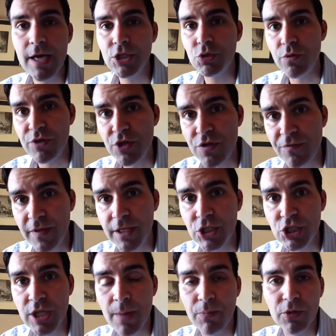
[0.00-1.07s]
She was just
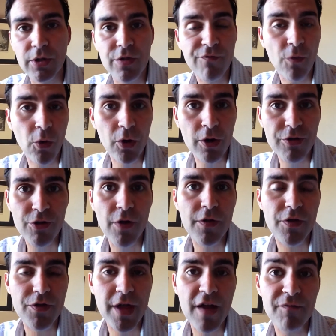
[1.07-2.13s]
finishing up her divorce, all
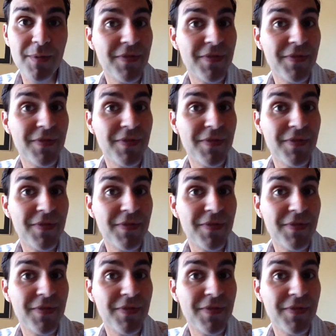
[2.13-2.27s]
this stuff.